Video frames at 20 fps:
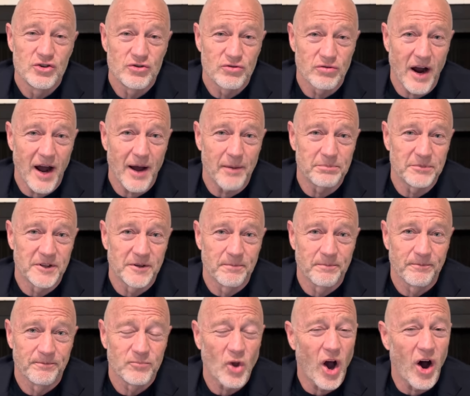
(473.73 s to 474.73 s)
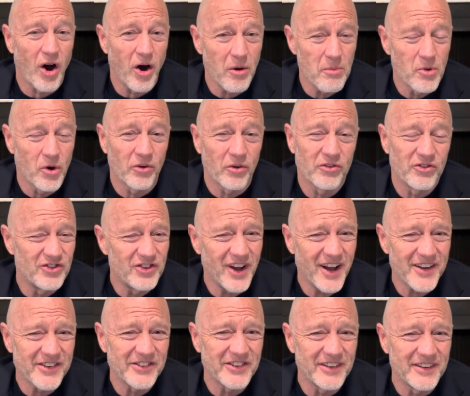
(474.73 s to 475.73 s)
dropped almost
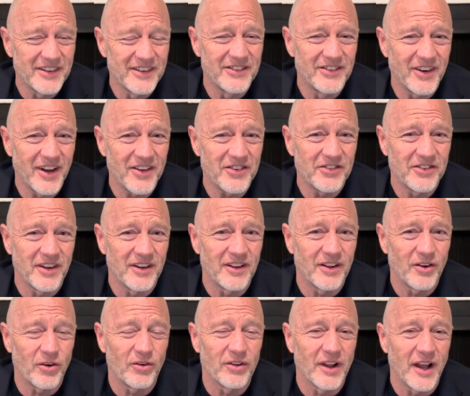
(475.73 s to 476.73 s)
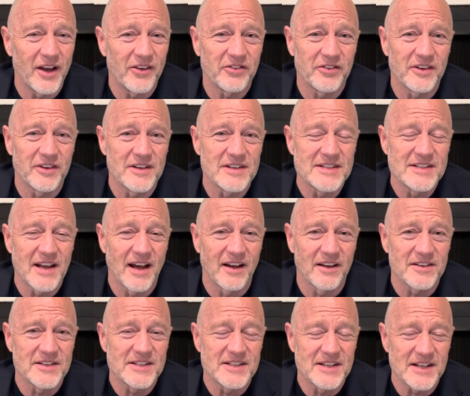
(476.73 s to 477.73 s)
just just a little less than
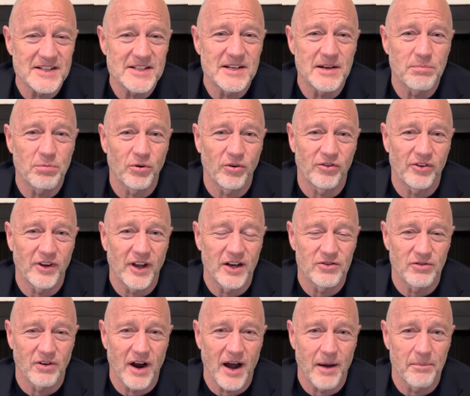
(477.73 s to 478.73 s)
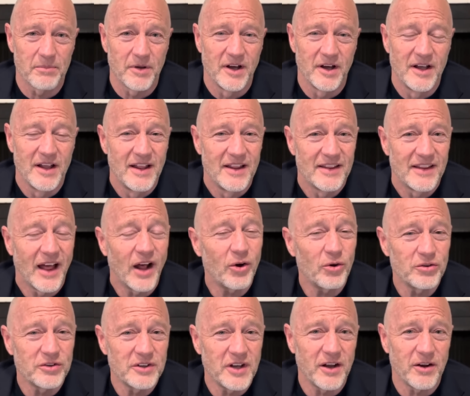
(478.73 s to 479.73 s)
a 60% drop.
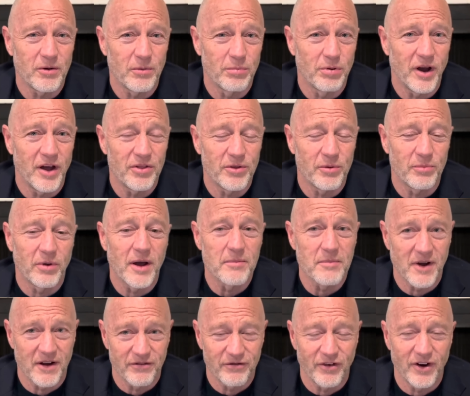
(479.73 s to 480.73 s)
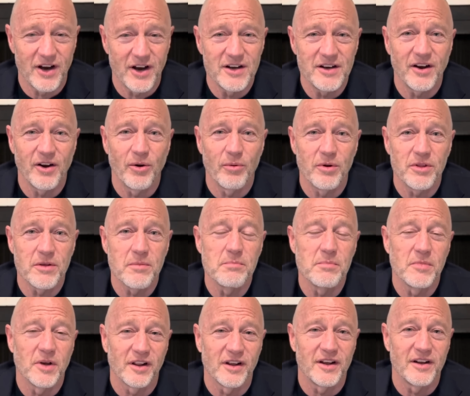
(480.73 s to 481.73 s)
That'll take your breath away. My friend here with a
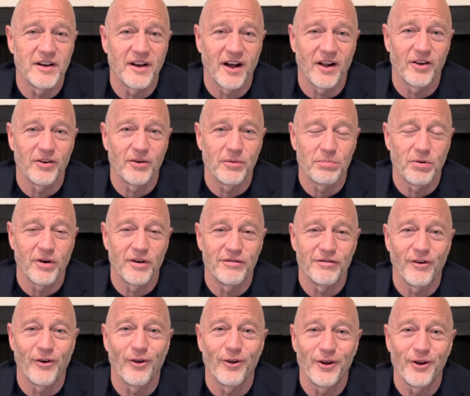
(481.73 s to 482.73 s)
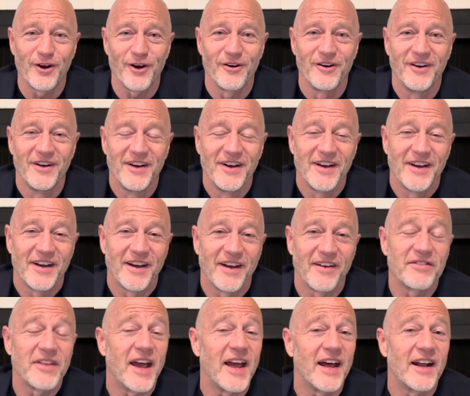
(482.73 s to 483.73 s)
million dollar portfolio,
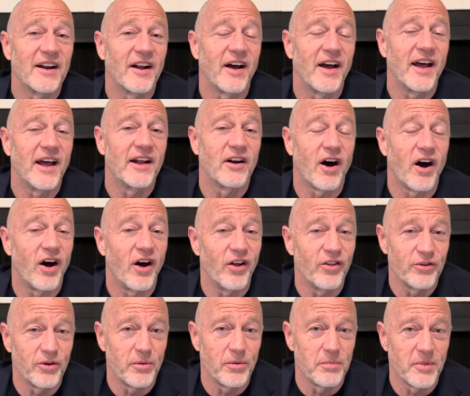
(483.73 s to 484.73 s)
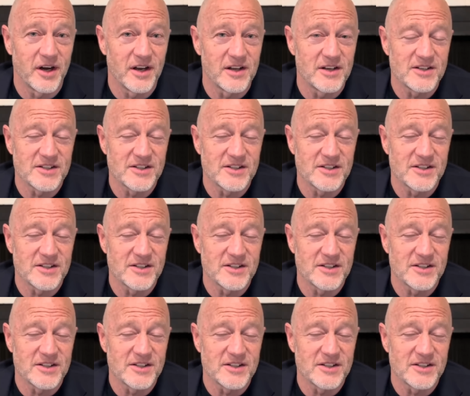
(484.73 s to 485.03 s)
if they had had all their money in the